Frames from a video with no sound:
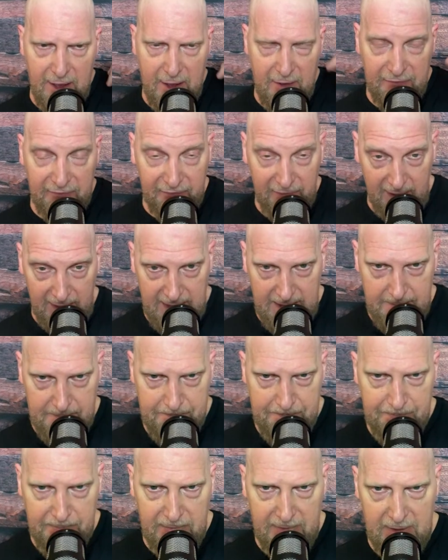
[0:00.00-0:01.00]

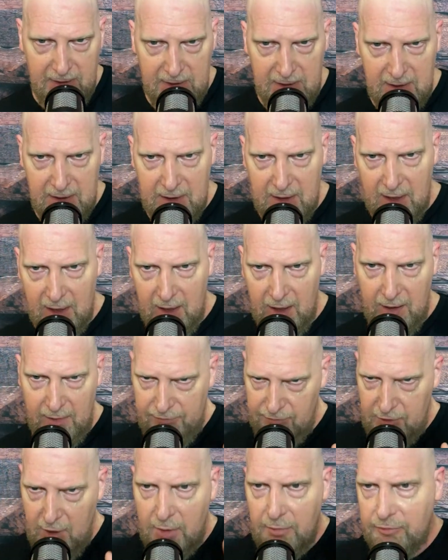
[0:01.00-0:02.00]
fame,
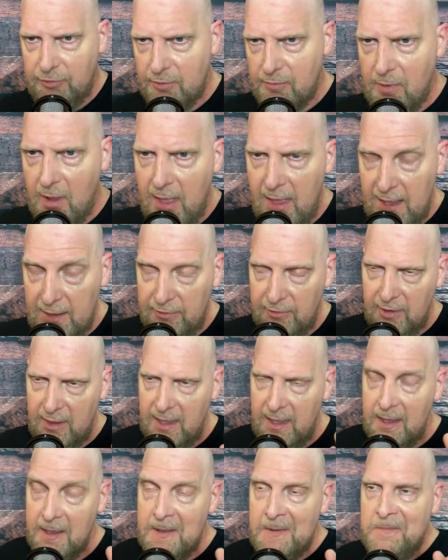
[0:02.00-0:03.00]
notoriety